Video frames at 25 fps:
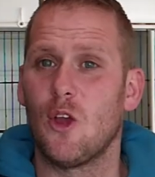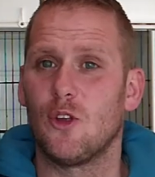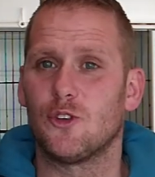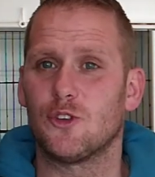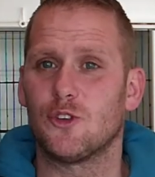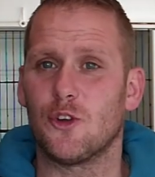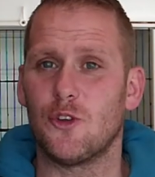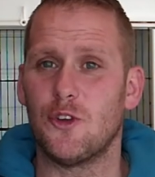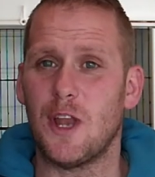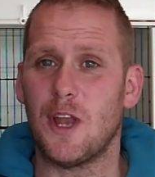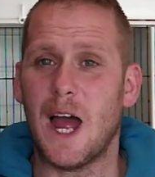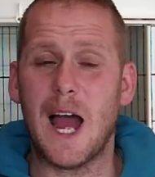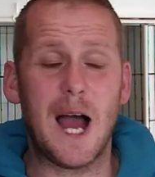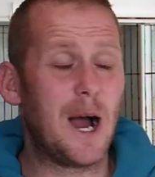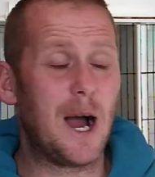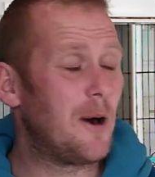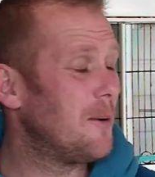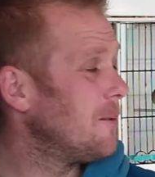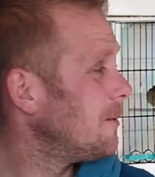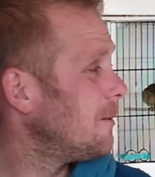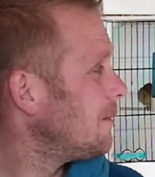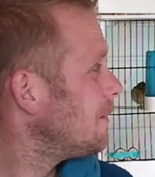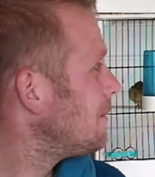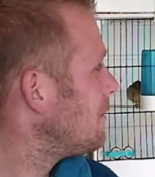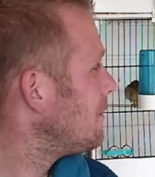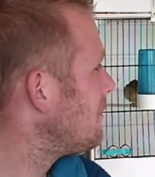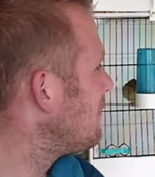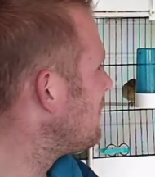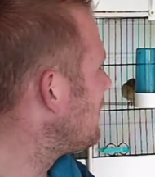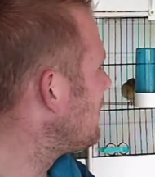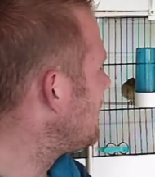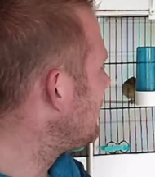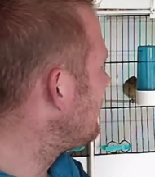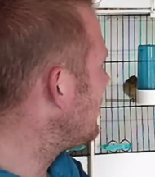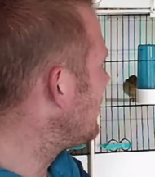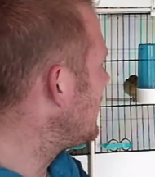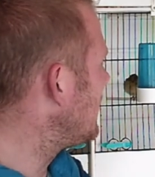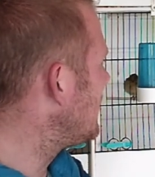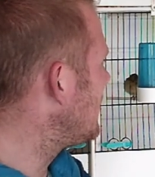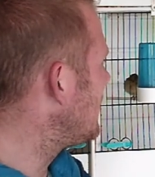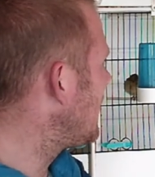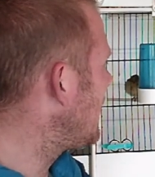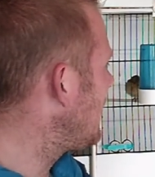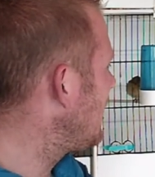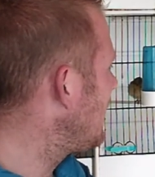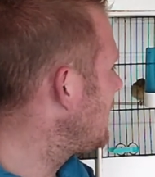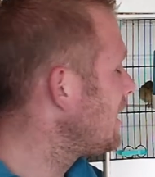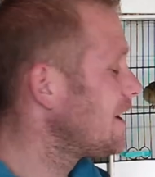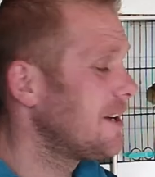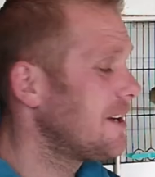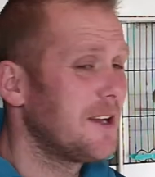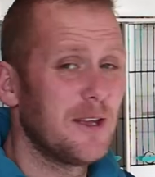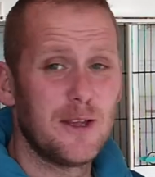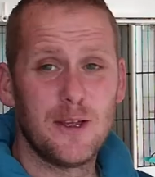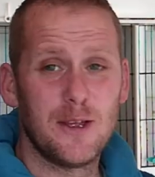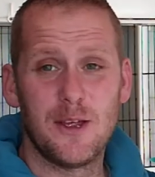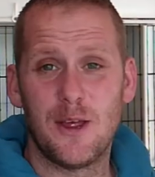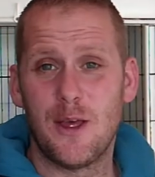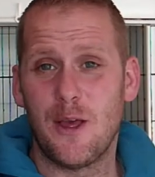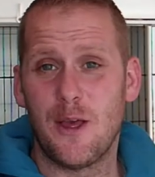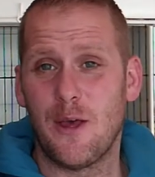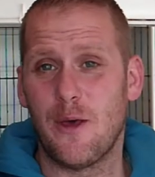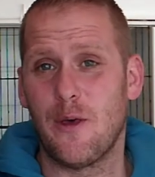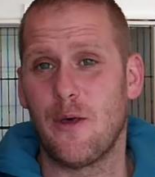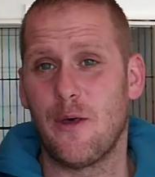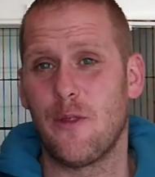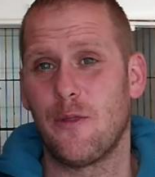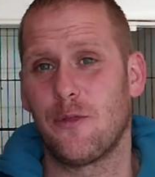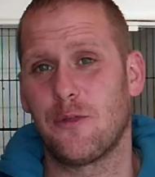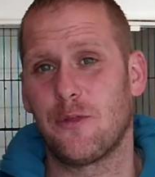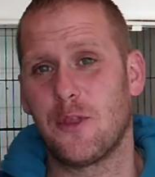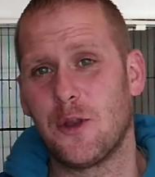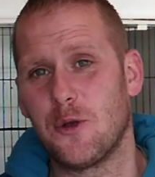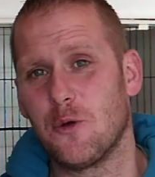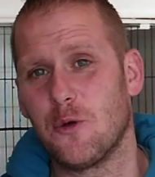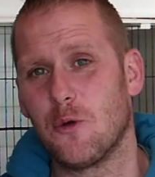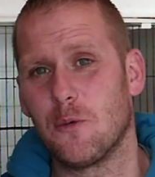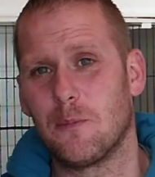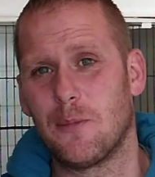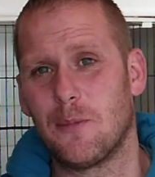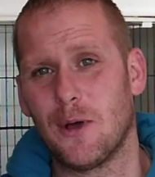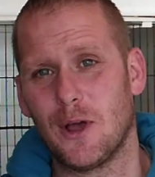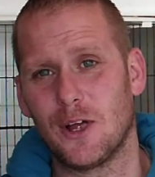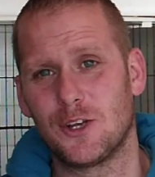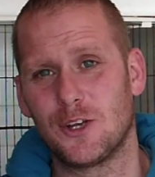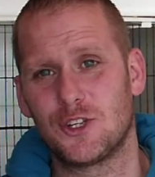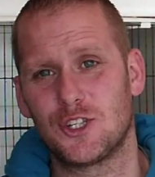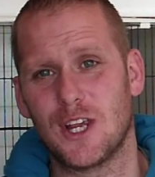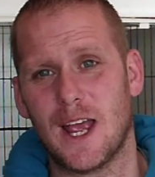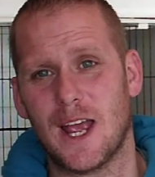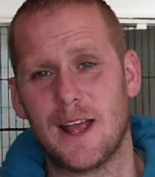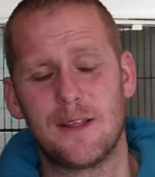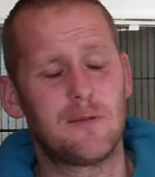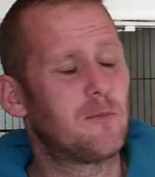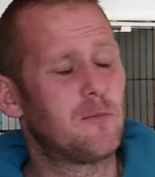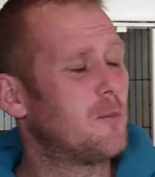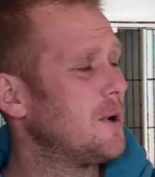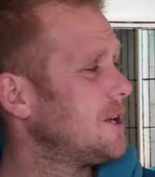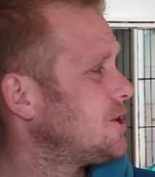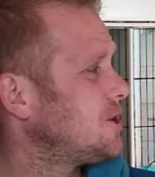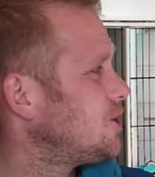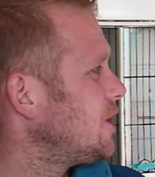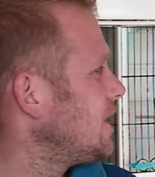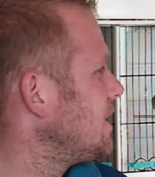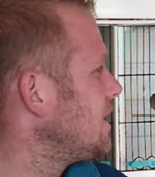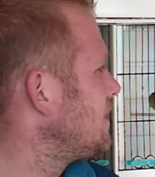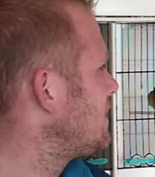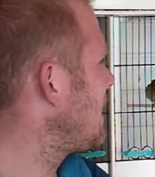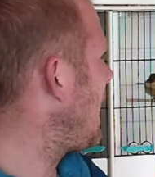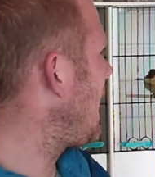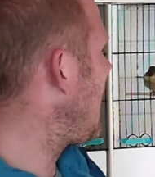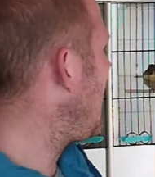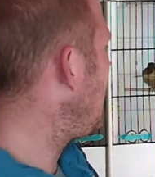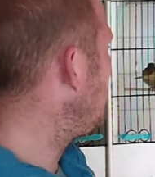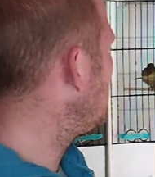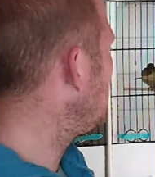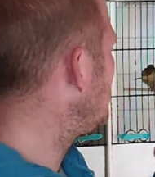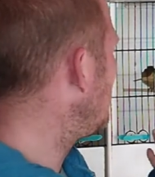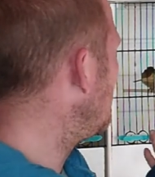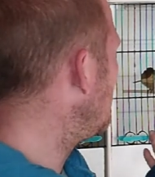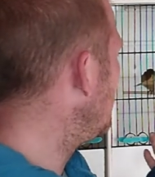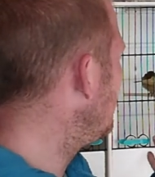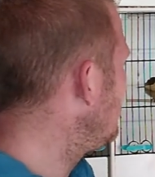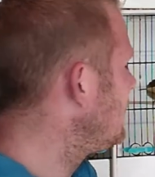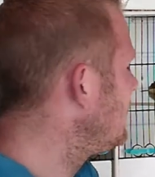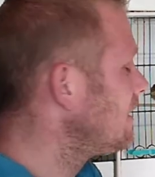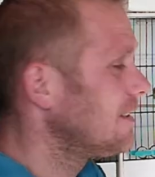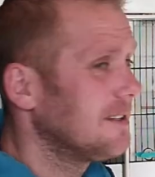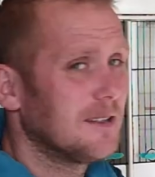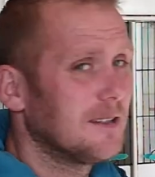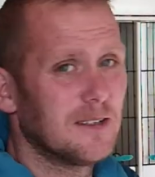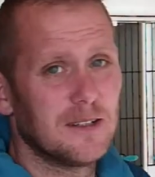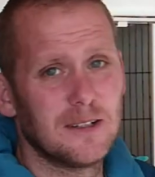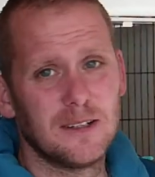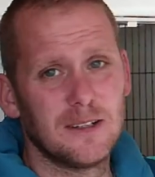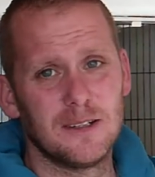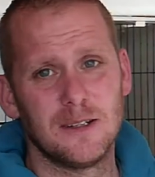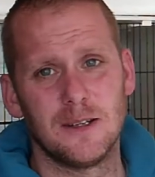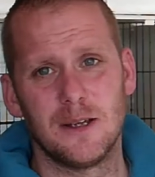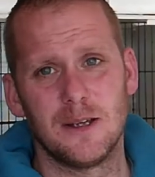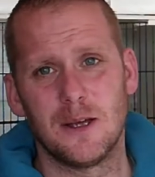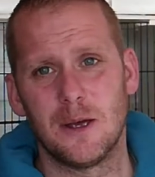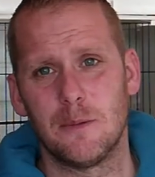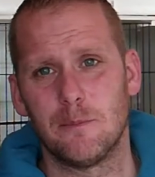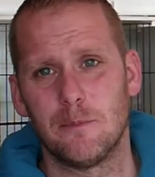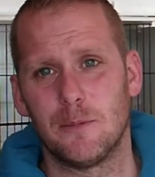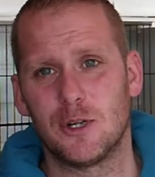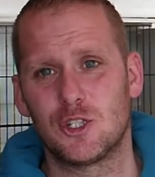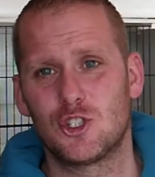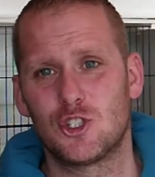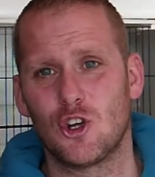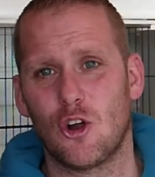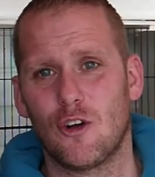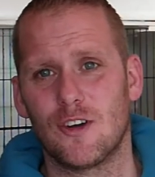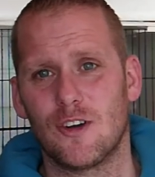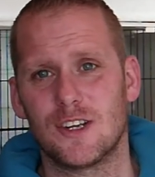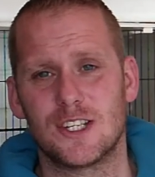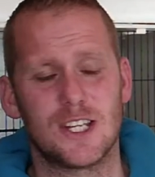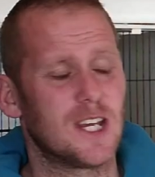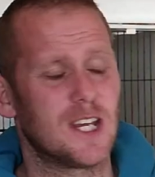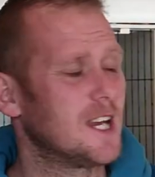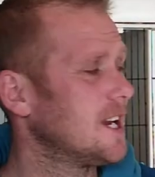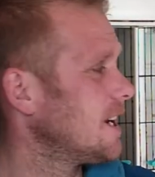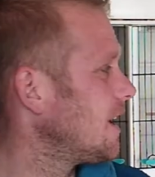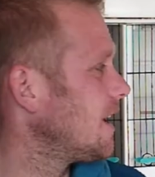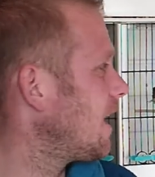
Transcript: So now we're in uh, the new bird shed which is housing majority